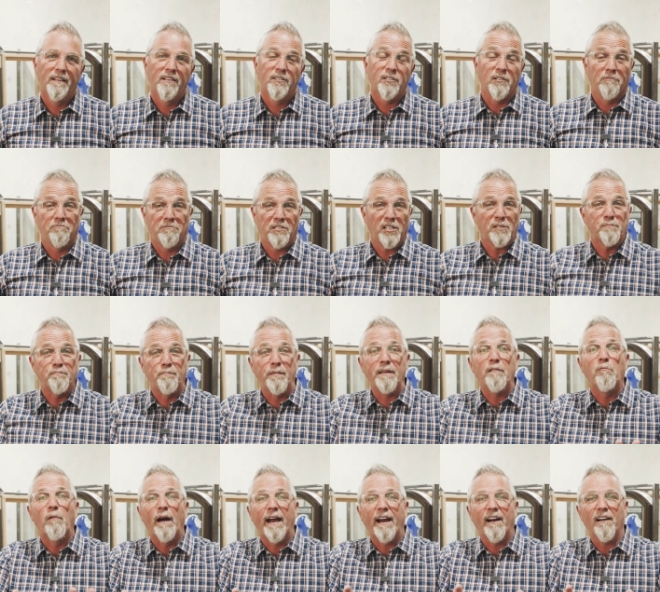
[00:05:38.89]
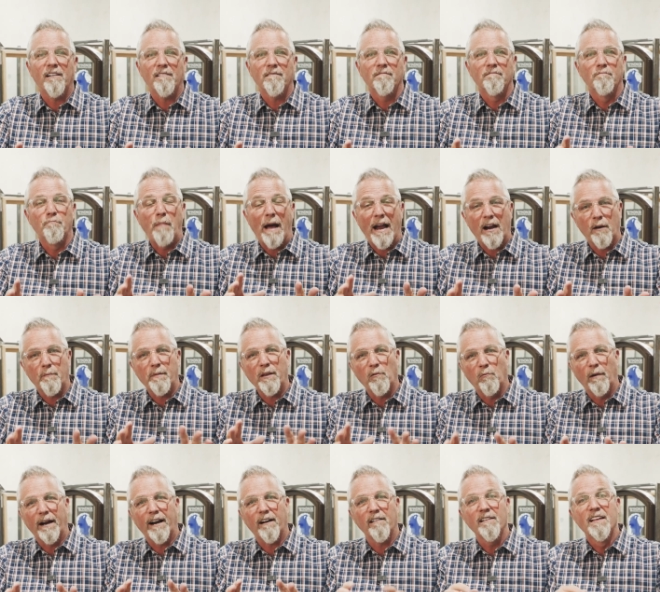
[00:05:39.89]
So just beware, buyer
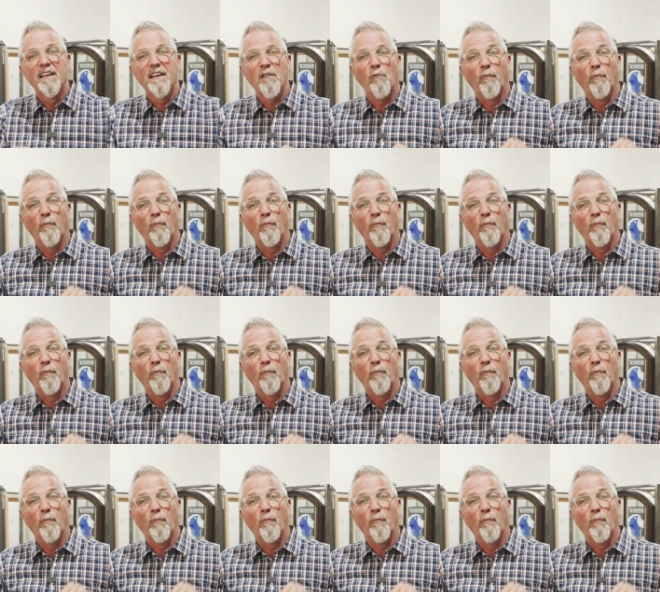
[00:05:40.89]
beware.